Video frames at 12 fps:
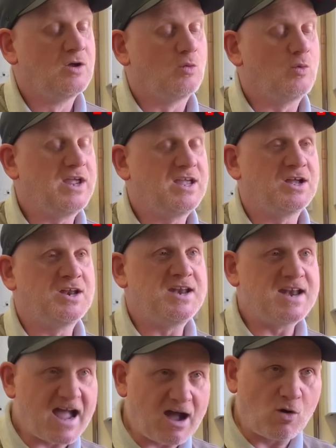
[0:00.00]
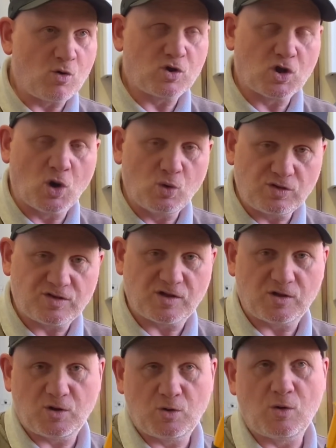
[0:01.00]
We can now go
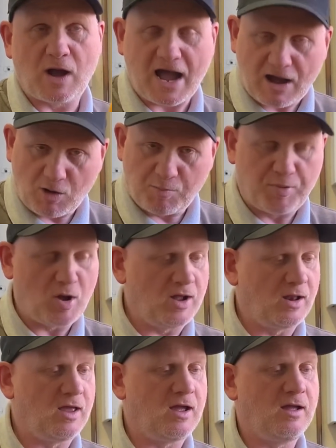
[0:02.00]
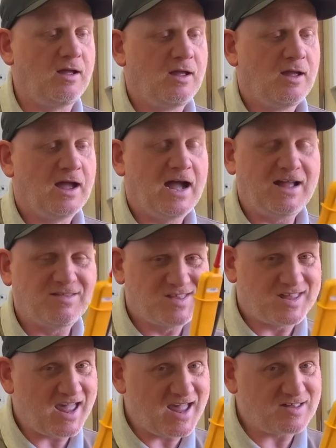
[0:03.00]
to our boiler and
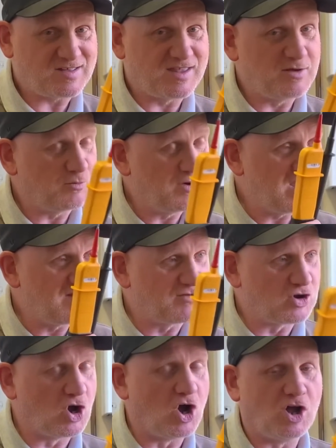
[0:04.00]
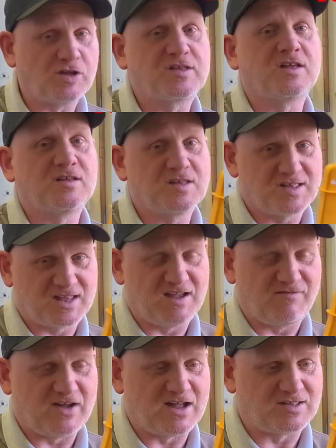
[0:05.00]
test that we have got
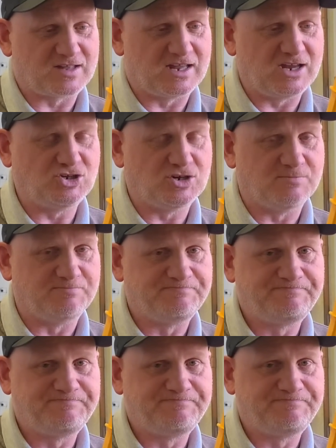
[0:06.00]
safe isolation.